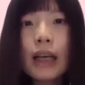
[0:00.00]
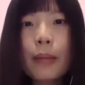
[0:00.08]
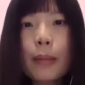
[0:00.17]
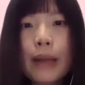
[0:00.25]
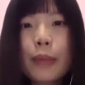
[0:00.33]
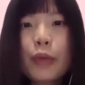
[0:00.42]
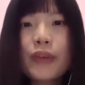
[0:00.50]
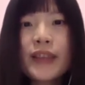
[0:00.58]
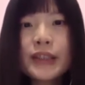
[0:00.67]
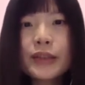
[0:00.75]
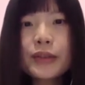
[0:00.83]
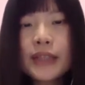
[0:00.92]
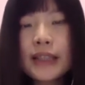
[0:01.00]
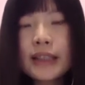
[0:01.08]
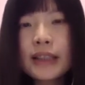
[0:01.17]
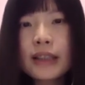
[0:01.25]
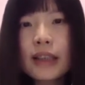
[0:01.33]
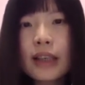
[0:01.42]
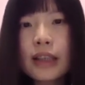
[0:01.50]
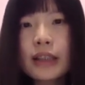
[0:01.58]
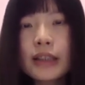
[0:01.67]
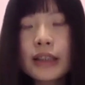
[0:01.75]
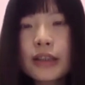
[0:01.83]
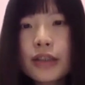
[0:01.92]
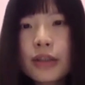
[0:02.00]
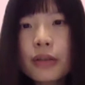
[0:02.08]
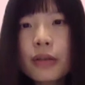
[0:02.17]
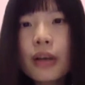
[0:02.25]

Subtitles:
my previous student Chen Zhou,